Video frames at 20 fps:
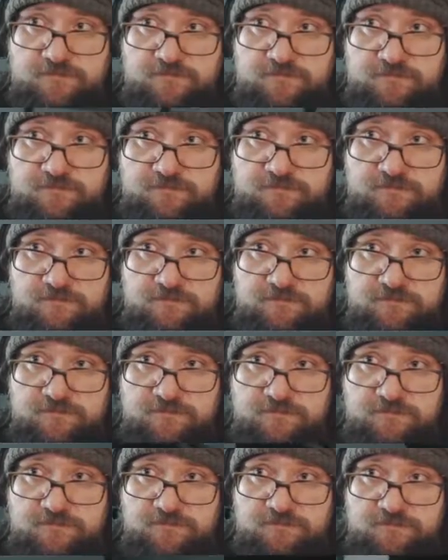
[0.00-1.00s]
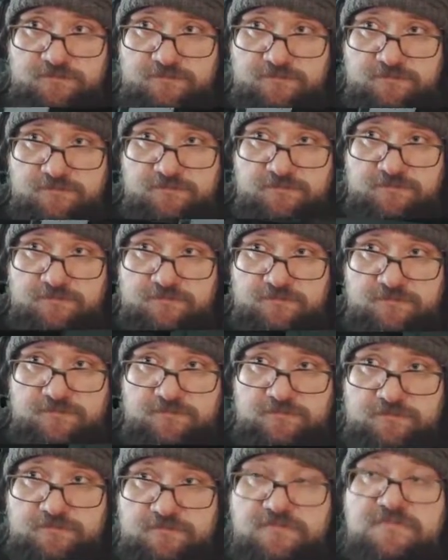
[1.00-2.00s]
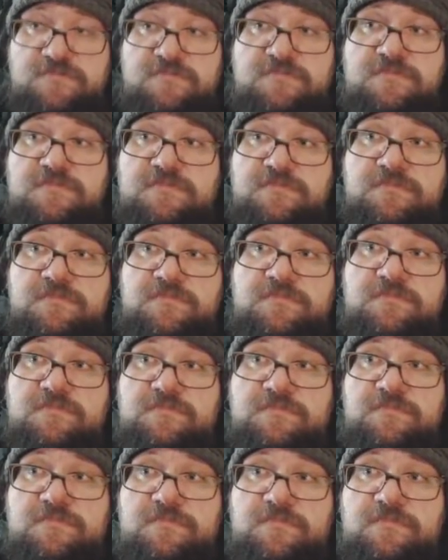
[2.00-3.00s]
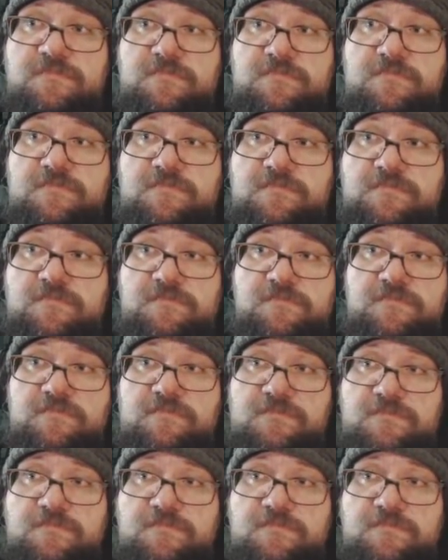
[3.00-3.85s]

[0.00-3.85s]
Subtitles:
(not speaking)